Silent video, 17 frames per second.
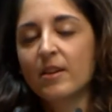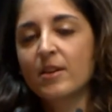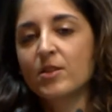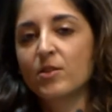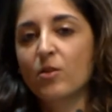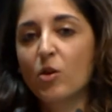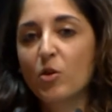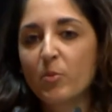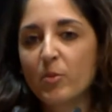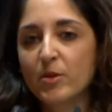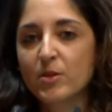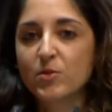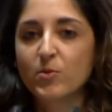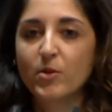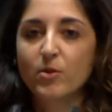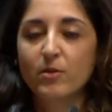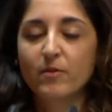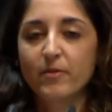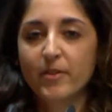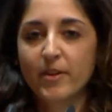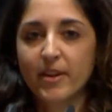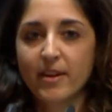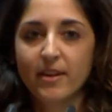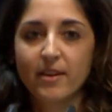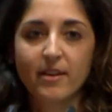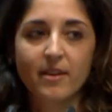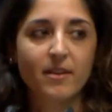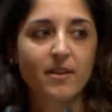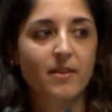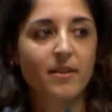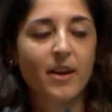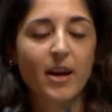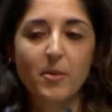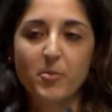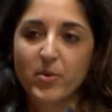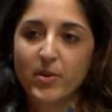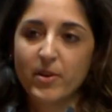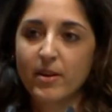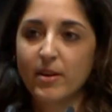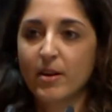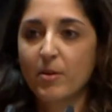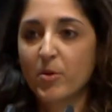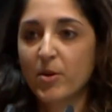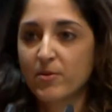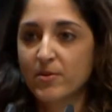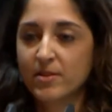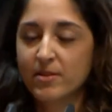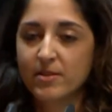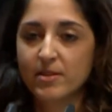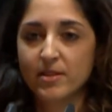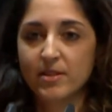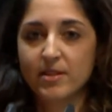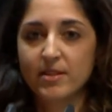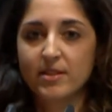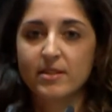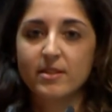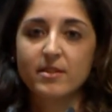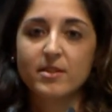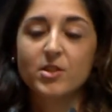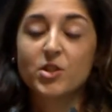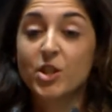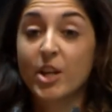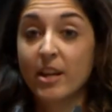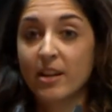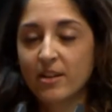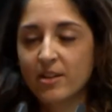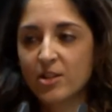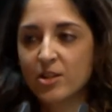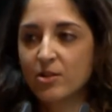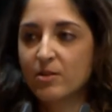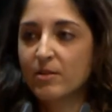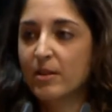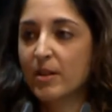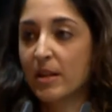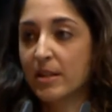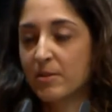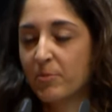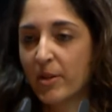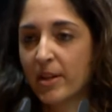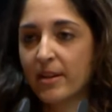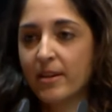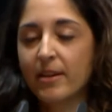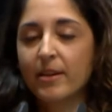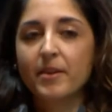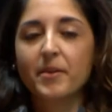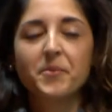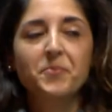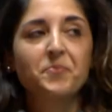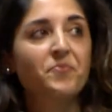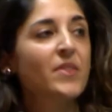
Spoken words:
The occupants were not very happy about this change at the beginning.